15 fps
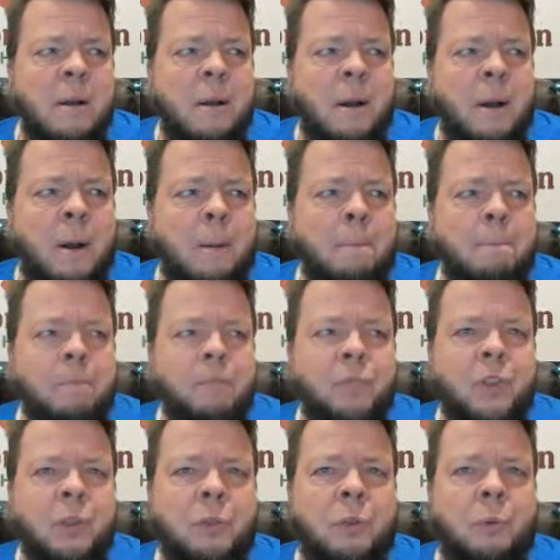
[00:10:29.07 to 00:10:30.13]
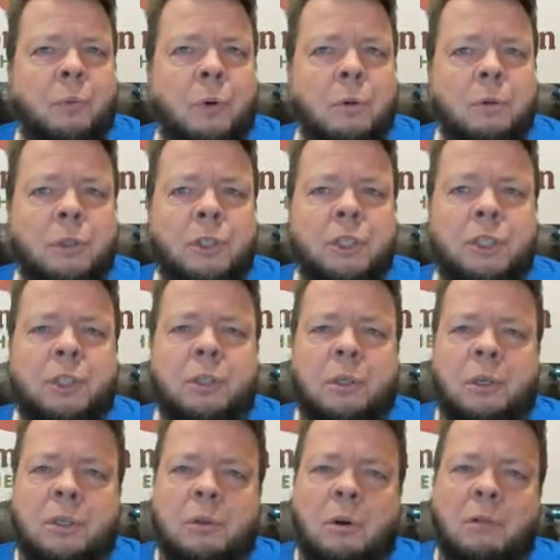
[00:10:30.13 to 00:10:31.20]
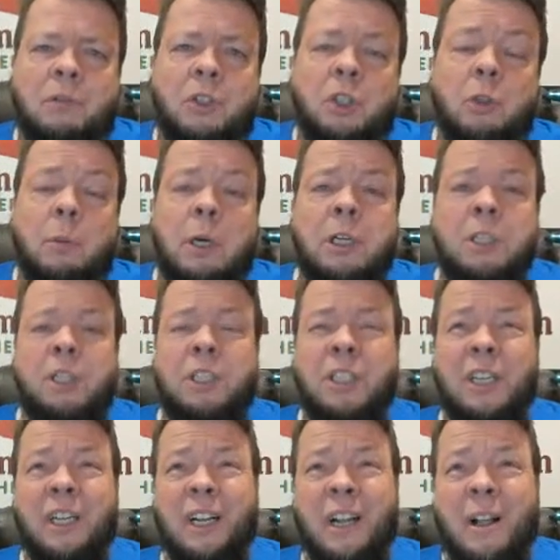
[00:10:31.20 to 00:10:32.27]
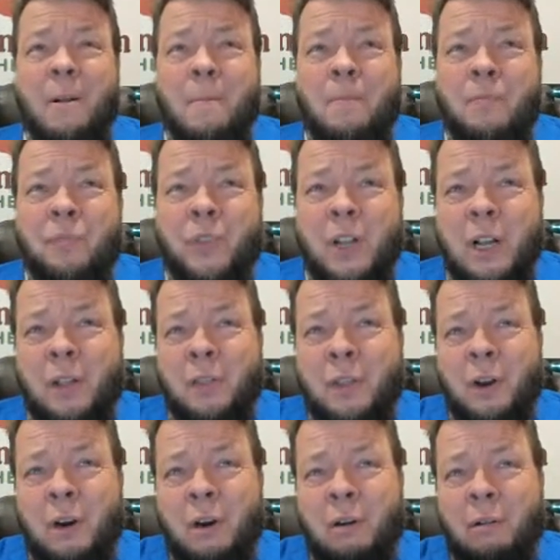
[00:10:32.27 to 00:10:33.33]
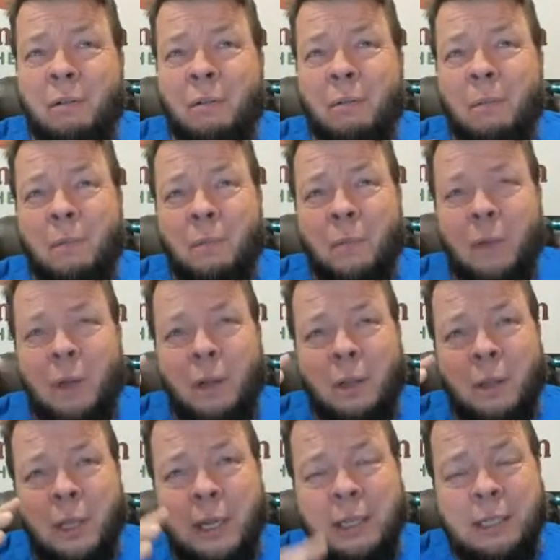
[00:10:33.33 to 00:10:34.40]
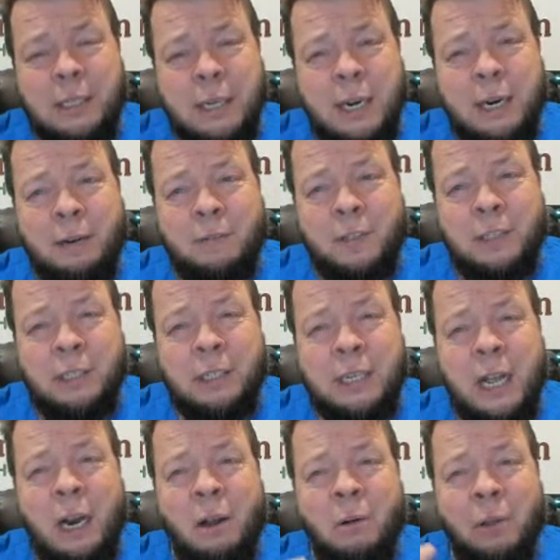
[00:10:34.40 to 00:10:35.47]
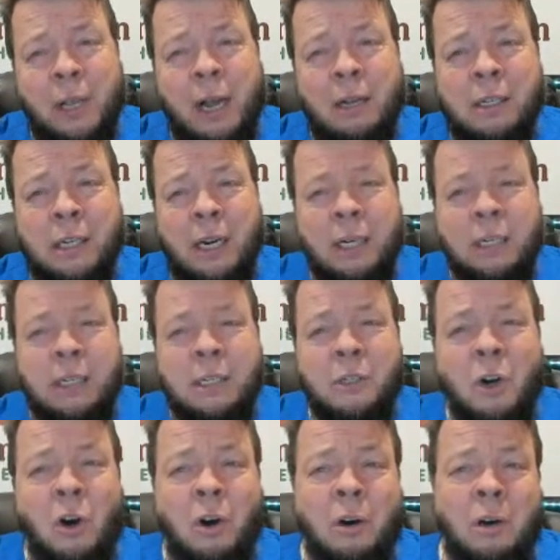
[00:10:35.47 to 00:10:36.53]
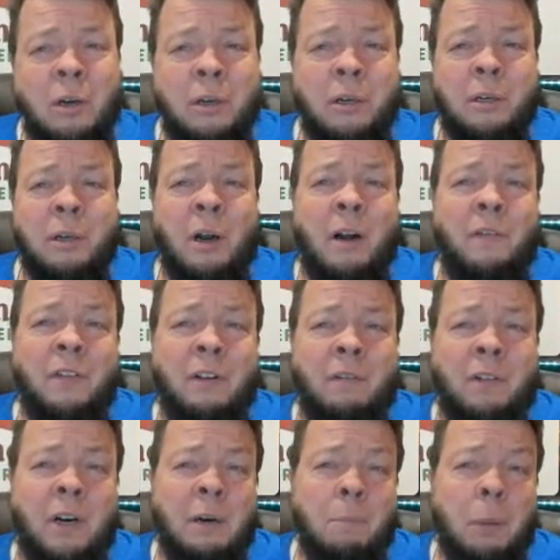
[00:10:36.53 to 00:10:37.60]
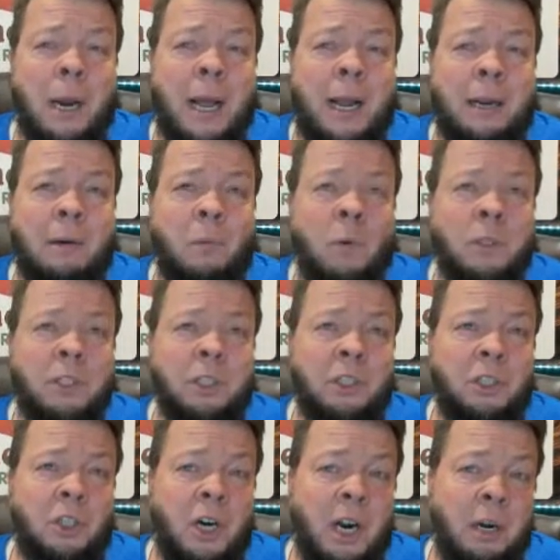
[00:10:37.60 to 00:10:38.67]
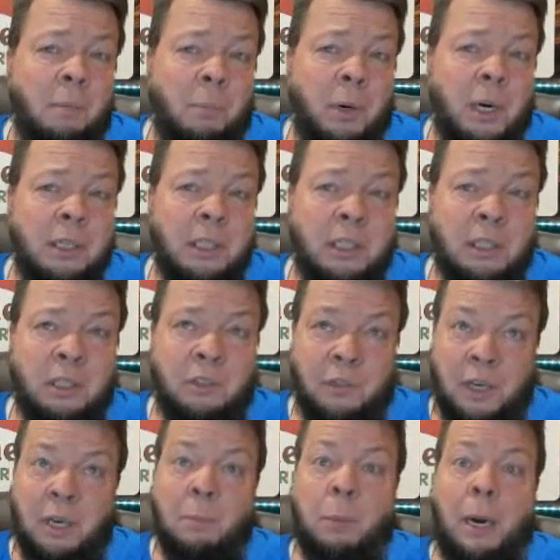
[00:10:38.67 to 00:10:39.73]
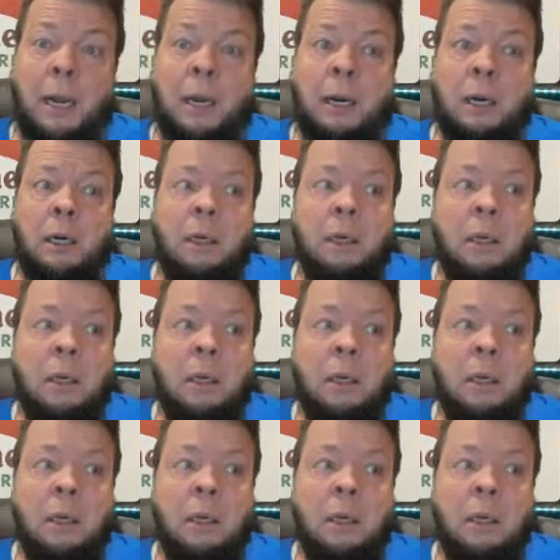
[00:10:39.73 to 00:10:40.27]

um, the roots are sort of tuberous, and they're the inside of it's yellow, the outside's darker, often very black. Once it's dried and processed, it's very black.